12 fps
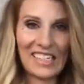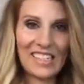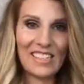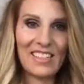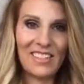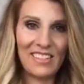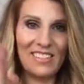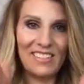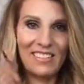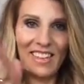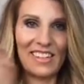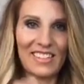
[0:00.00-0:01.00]
It's a little
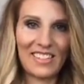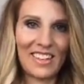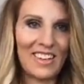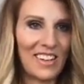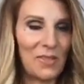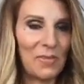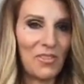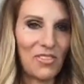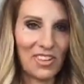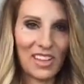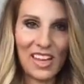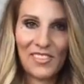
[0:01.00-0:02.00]
hectic in here
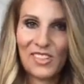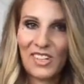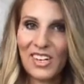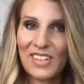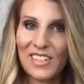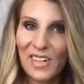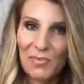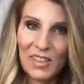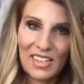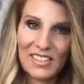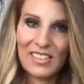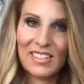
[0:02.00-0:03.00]
before lives, trying to set up
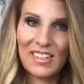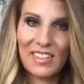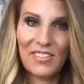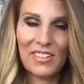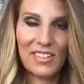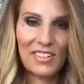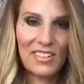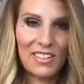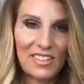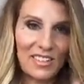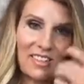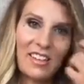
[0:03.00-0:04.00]
lights and stuff
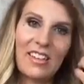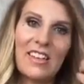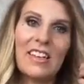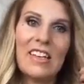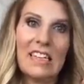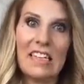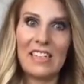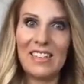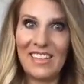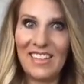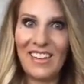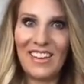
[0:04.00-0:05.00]
and
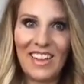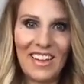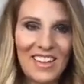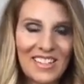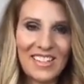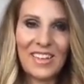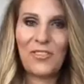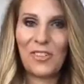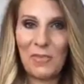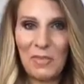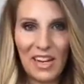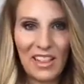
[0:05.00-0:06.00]
all that good stuff when
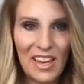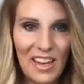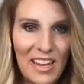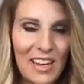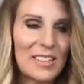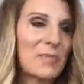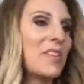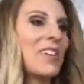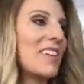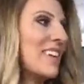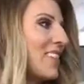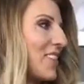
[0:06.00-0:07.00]
I'm not a lighting expert,
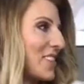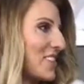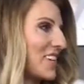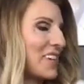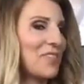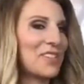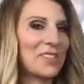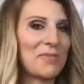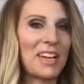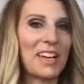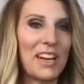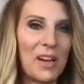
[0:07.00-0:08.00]
and neither is Jenny. We're just
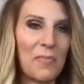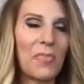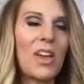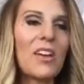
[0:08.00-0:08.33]
making it up.